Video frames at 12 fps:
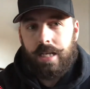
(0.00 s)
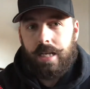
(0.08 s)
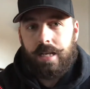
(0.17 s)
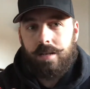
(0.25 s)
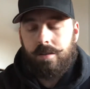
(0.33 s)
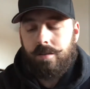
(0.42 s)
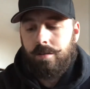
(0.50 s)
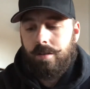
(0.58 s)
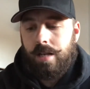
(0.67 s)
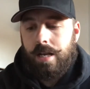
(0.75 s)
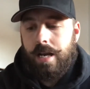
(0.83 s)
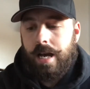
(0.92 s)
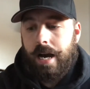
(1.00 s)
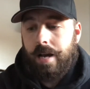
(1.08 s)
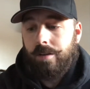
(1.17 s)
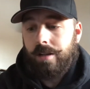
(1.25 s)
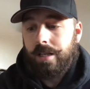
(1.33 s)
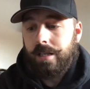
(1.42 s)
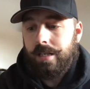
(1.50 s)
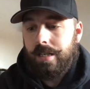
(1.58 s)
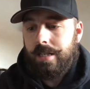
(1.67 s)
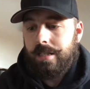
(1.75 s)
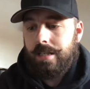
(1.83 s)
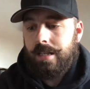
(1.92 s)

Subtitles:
I don't know. I don't like it, guys.